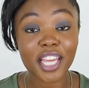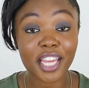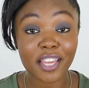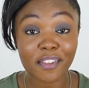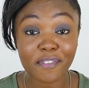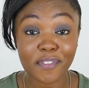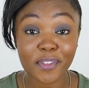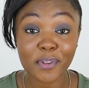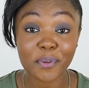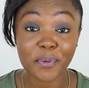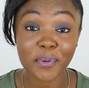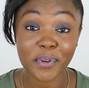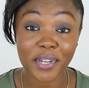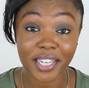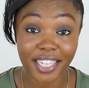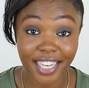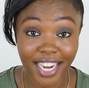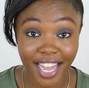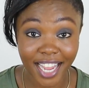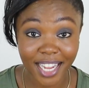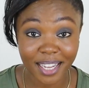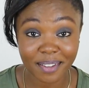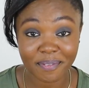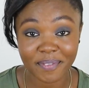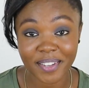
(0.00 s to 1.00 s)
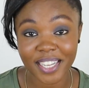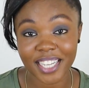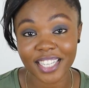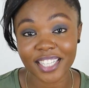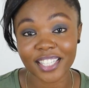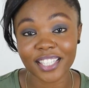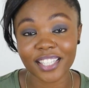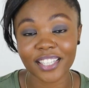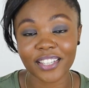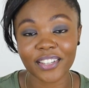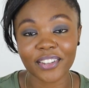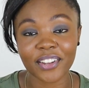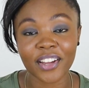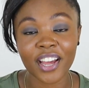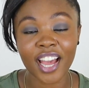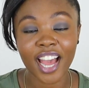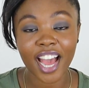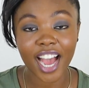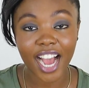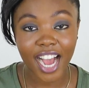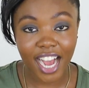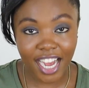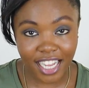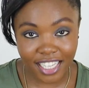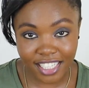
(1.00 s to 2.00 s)
If you would like me to
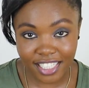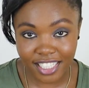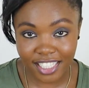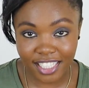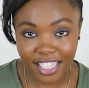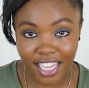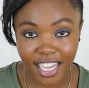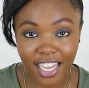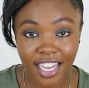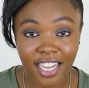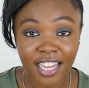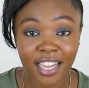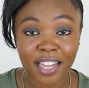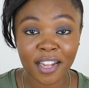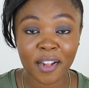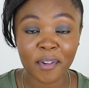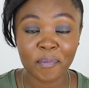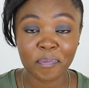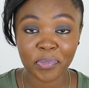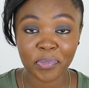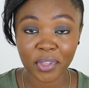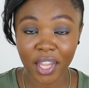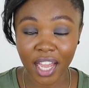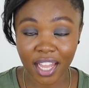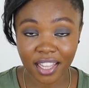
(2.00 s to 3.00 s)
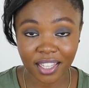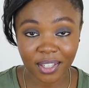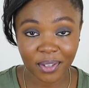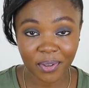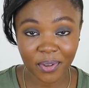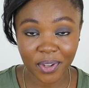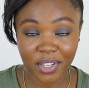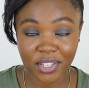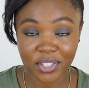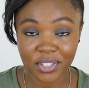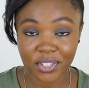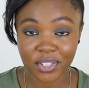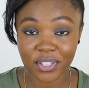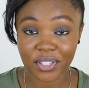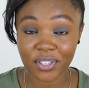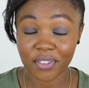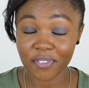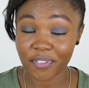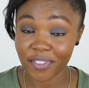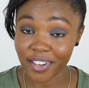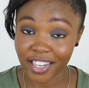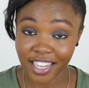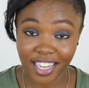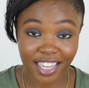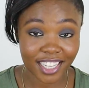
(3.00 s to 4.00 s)
answer other questions
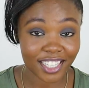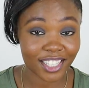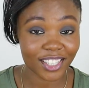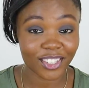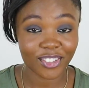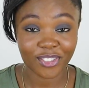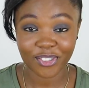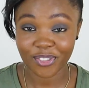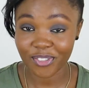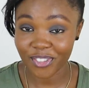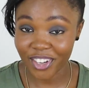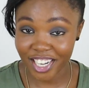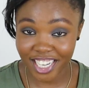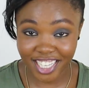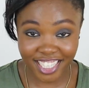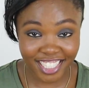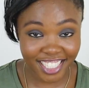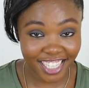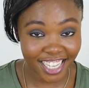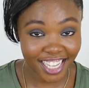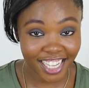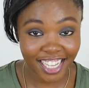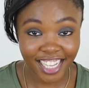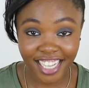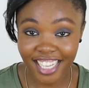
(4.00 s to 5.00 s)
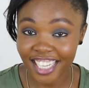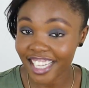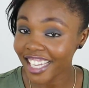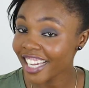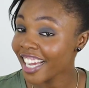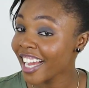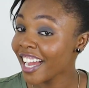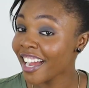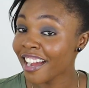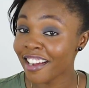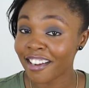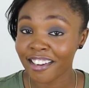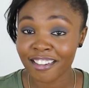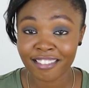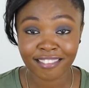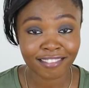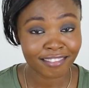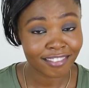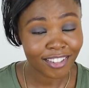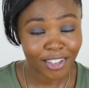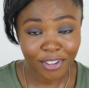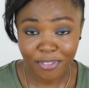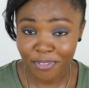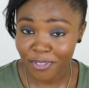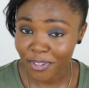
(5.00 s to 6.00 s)
in regards to reading,
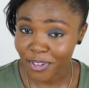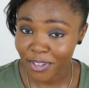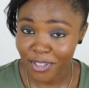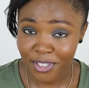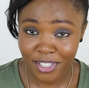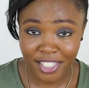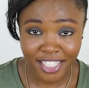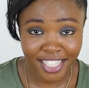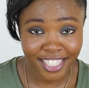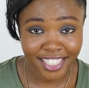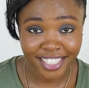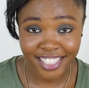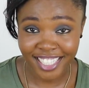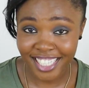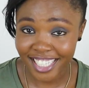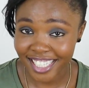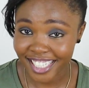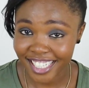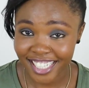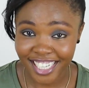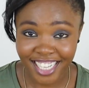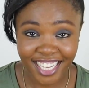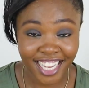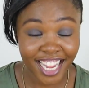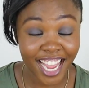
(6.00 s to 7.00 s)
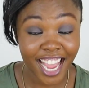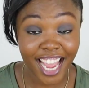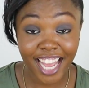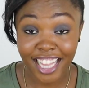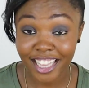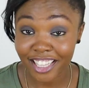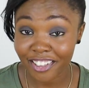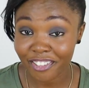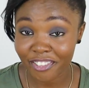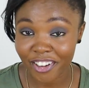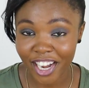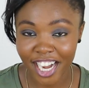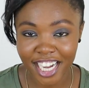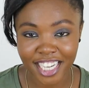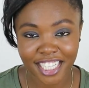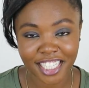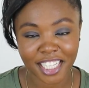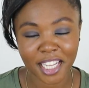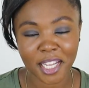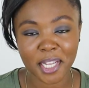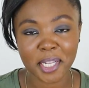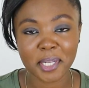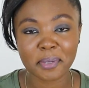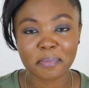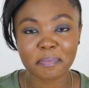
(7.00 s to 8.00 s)
of course, the listening and the
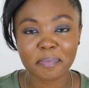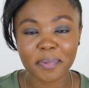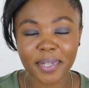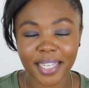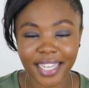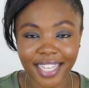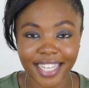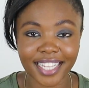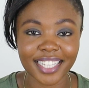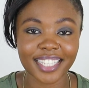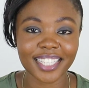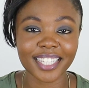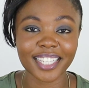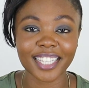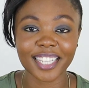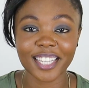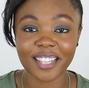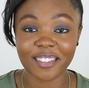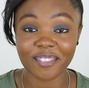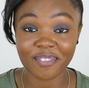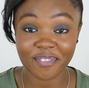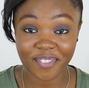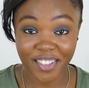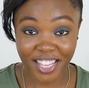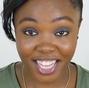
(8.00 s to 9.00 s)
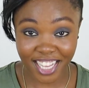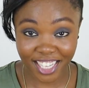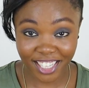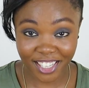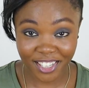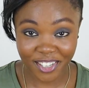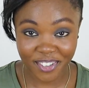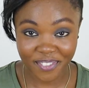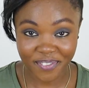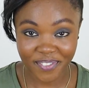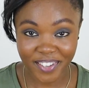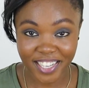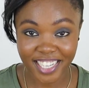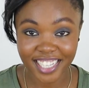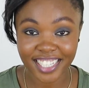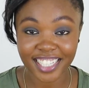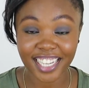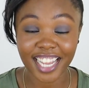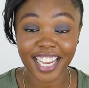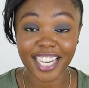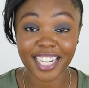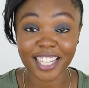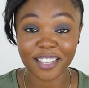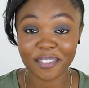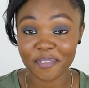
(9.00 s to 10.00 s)
writing, please leave me a comment
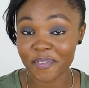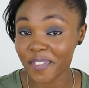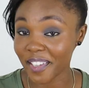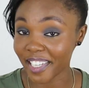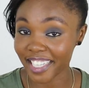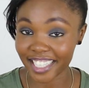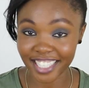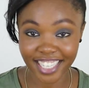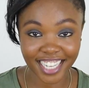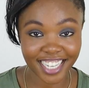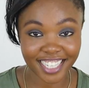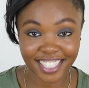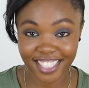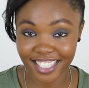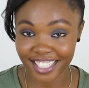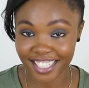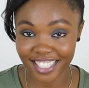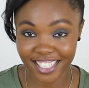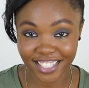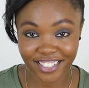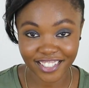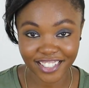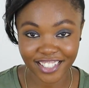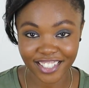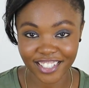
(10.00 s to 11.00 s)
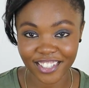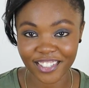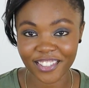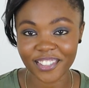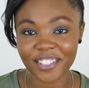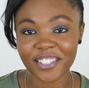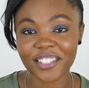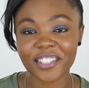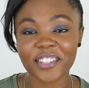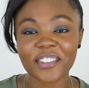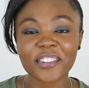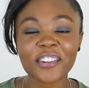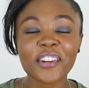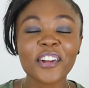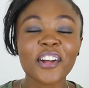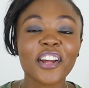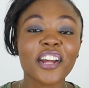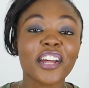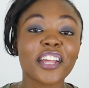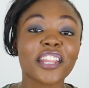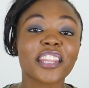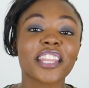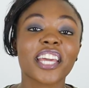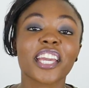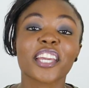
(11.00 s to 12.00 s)
and I'll be glad to do so. So
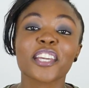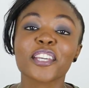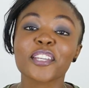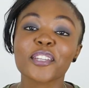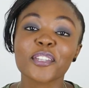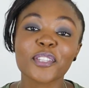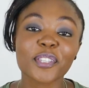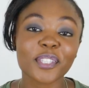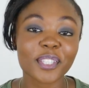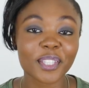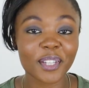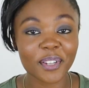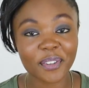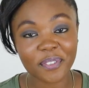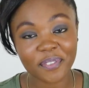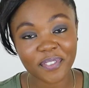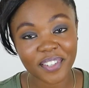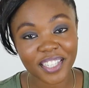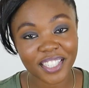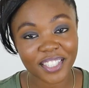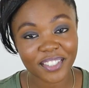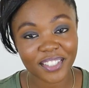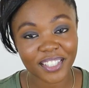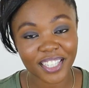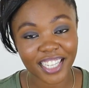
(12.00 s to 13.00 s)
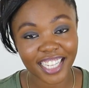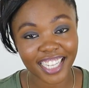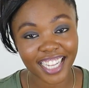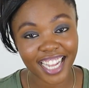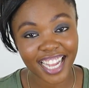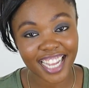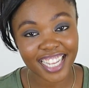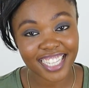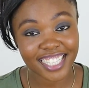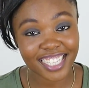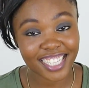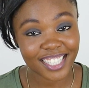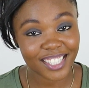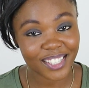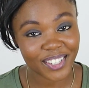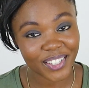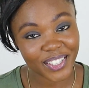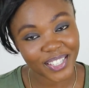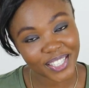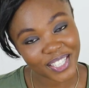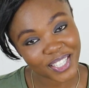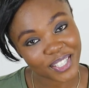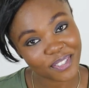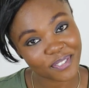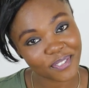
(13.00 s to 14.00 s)
thank you so much, guys, as
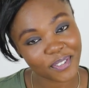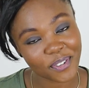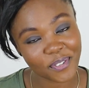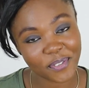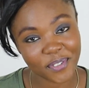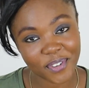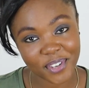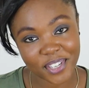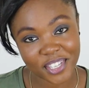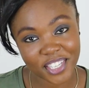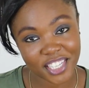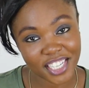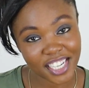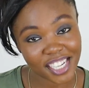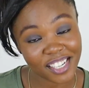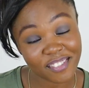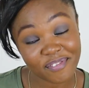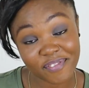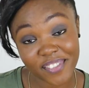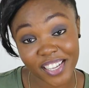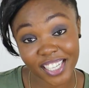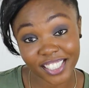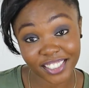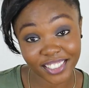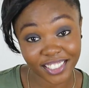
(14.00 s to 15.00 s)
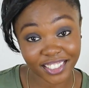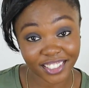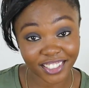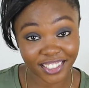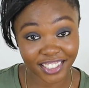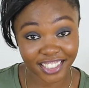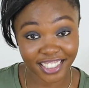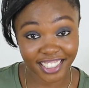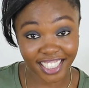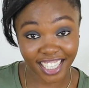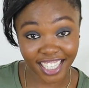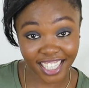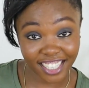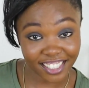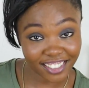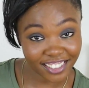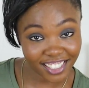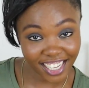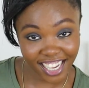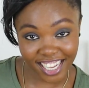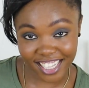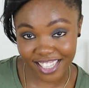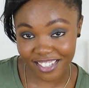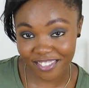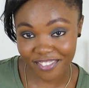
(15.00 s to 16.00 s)
always, for watching. Make sure to check out
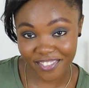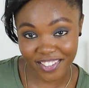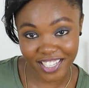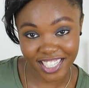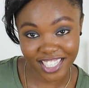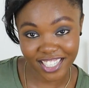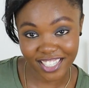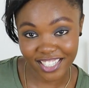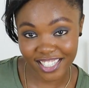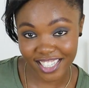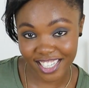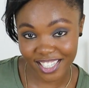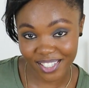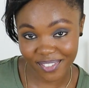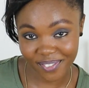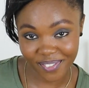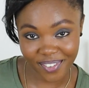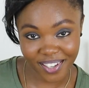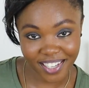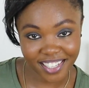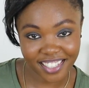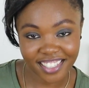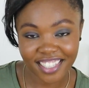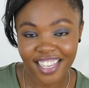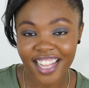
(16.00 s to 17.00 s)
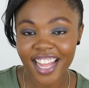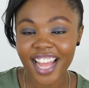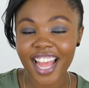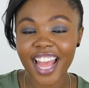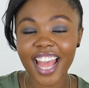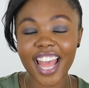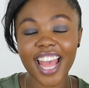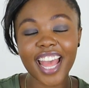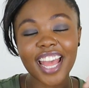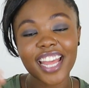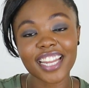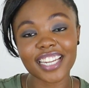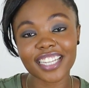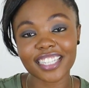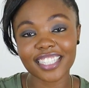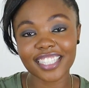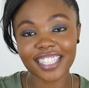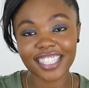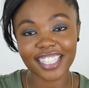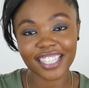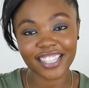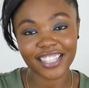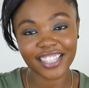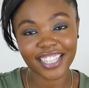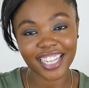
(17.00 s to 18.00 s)
other videos as well, and I'll
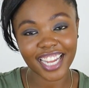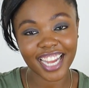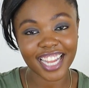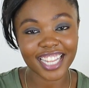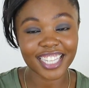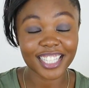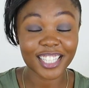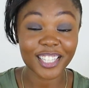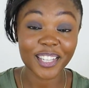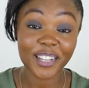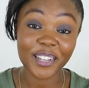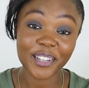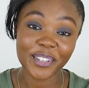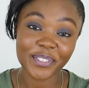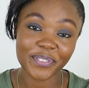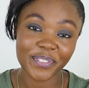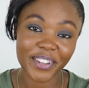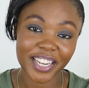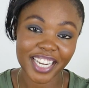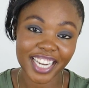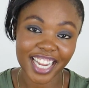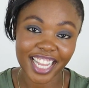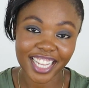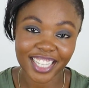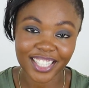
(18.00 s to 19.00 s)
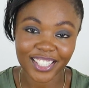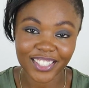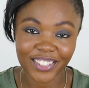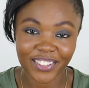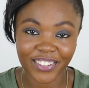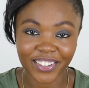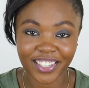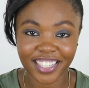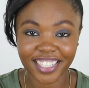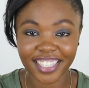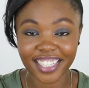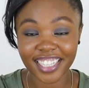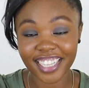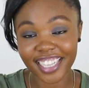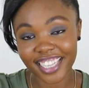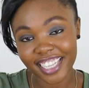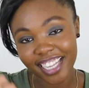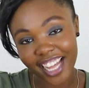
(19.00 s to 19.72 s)
see you guys on my next one.